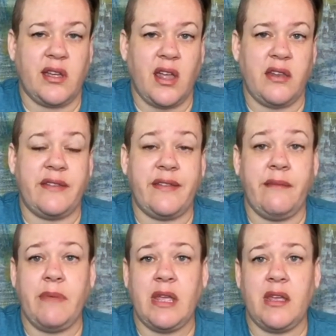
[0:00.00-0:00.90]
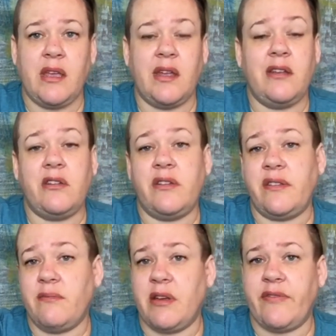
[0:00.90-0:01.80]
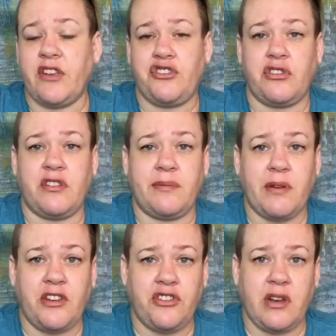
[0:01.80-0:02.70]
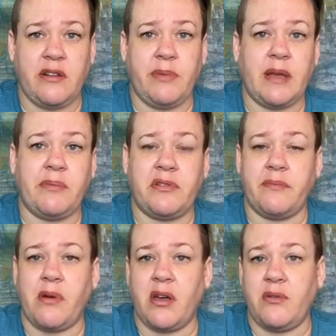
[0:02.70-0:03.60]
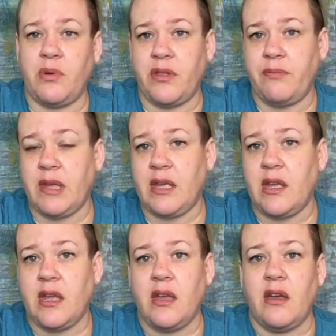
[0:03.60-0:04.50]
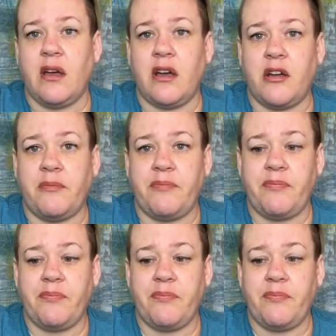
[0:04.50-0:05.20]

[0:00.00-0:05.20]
can see me and you can see my facial expression and be able to bond with me, um,